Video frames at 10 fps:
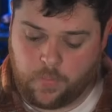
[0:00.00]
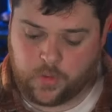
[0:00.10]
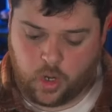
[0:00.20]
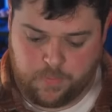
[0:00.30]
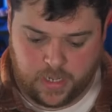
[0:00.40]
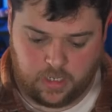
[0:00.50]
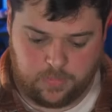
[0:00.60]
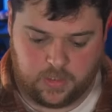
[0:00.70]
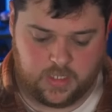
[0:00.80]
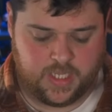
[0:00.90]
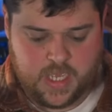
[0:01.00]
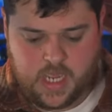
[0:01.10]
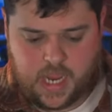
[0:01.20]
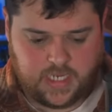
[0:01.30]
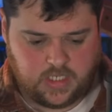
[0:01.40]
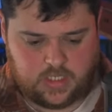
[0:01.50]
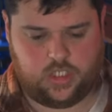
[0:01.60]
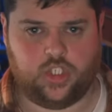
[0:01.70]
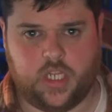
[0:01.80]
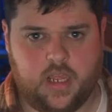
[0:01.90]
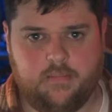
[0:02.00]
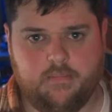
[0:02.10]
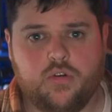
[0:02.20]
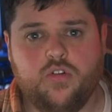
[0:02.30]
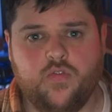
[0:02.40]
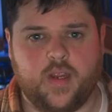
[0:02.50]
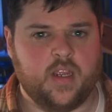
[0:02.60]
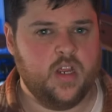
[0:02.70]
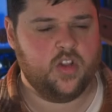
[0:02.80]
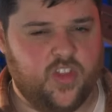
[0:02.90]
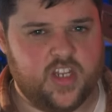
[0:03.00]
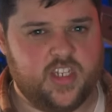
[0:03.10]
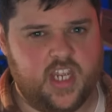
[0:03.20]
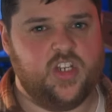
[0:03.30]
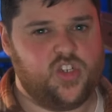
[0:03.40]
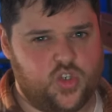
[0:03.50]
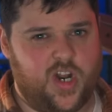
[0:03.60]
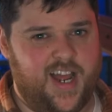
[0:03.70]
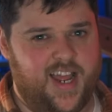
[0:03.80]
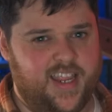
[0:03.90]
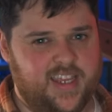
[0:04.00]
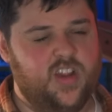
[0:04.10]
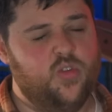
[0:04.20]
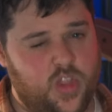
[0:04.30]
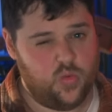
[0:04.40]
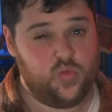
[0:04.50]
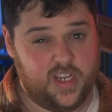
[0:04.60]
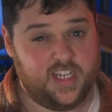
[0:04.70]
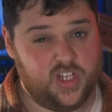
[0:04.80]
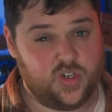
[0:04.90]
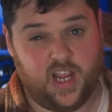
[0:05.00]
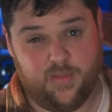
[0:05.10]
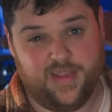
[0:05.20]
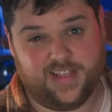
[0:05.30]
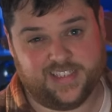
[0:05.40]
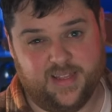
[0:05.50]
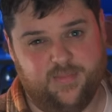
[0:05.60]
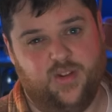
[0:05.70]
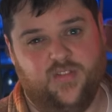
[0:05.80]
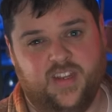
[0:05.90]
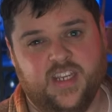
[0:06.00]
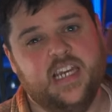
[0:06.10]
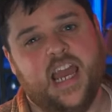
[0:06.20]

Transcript: Top comparability? It's the same movie. They did try. They really try to make the same movie